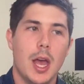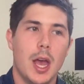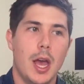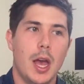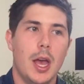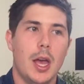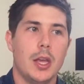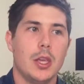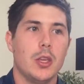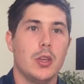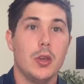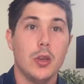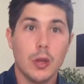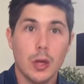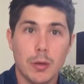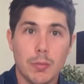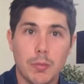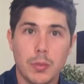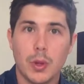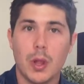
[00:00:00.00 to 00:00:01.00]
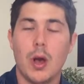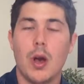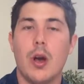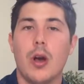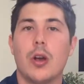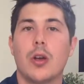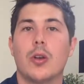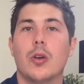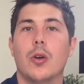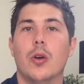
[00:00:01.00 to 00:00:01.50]
a unit
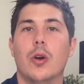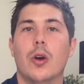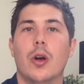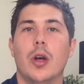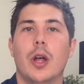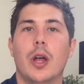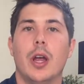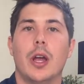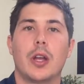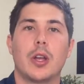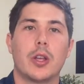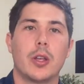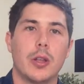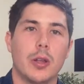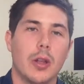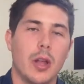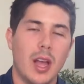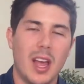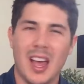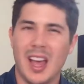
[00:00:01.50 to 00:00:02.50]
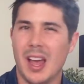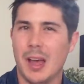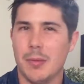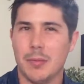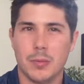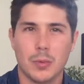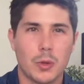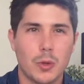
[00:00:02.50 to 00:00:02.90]
block or a um,